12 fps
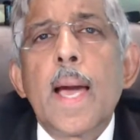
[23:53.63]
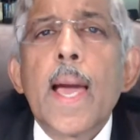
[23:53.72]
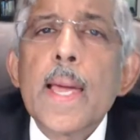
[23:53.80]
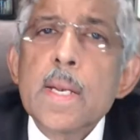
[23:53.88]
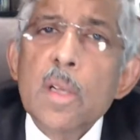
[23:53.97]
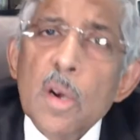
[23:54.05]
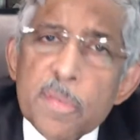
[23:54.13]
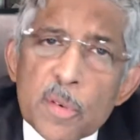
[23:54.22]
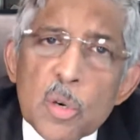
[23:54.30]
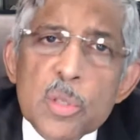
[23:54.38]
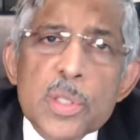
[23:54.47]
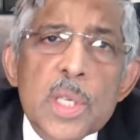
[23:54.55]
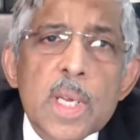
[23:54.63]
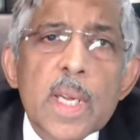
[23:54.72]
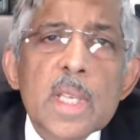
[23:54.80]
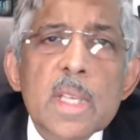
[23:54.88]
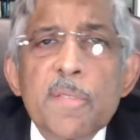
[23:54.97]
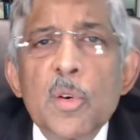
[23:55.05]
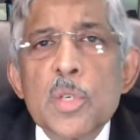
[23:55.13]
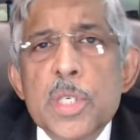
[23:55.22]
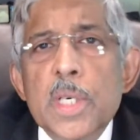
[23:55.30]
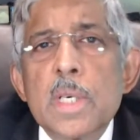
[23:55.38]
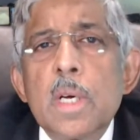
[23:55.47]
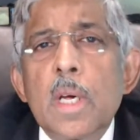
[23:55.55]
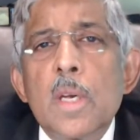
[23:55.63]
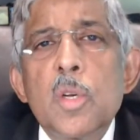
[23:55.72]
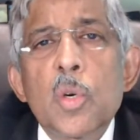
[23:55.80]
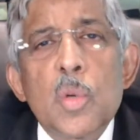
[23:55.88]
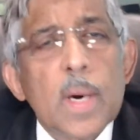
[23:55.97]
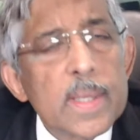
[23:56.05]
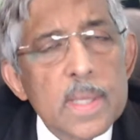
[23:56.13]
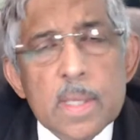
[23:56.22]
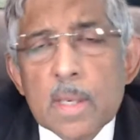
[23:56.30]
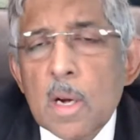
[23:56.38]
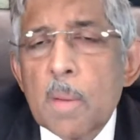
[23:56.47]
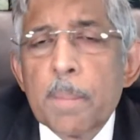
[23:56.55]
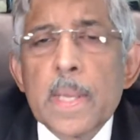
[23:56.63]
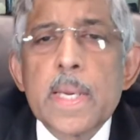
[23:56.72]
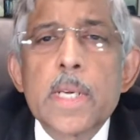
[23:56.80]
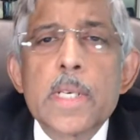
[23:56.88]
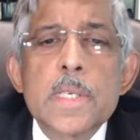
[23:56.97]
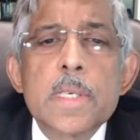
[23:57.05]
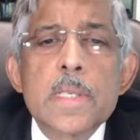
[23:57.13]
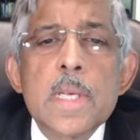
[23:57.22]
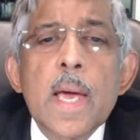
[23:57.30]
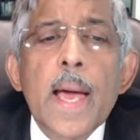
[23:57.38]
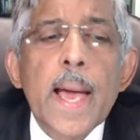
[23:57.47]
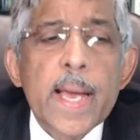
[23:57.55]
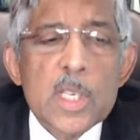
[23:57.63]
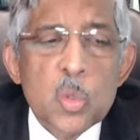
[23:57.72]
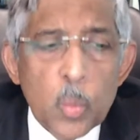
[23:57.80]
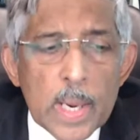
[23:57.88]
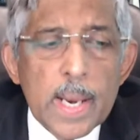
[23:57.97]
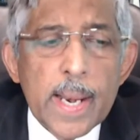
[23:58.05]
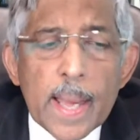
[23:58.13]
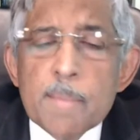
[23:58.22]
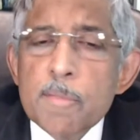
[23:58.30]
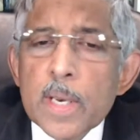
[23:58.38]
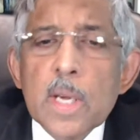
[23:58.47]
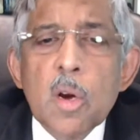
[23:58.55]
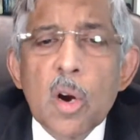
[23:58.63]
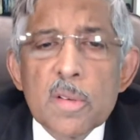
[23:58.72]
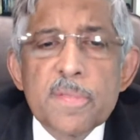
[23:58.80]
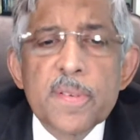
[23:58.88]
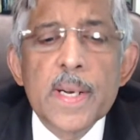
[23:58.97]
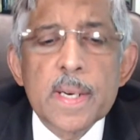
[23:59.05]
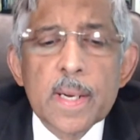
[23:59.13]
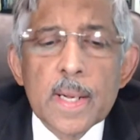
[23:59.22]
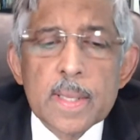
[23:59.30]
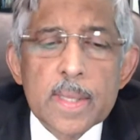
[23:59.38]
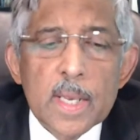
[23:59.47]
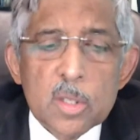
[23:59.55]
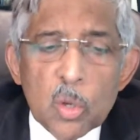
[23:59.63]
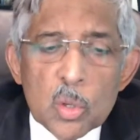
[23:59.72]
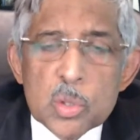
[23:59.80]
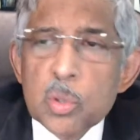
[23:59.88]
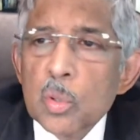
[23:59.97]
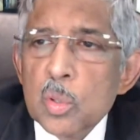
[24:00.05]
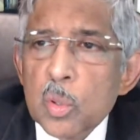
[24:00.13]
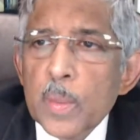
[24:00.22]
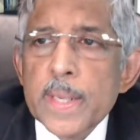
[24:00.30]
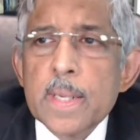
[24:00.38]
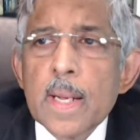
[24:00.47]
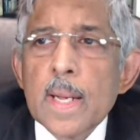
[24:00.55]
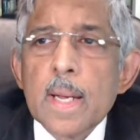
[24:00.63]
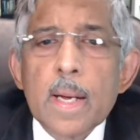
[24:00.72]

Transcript: And of course, in the future, due to other complications as well. And I'm very confident that those who do it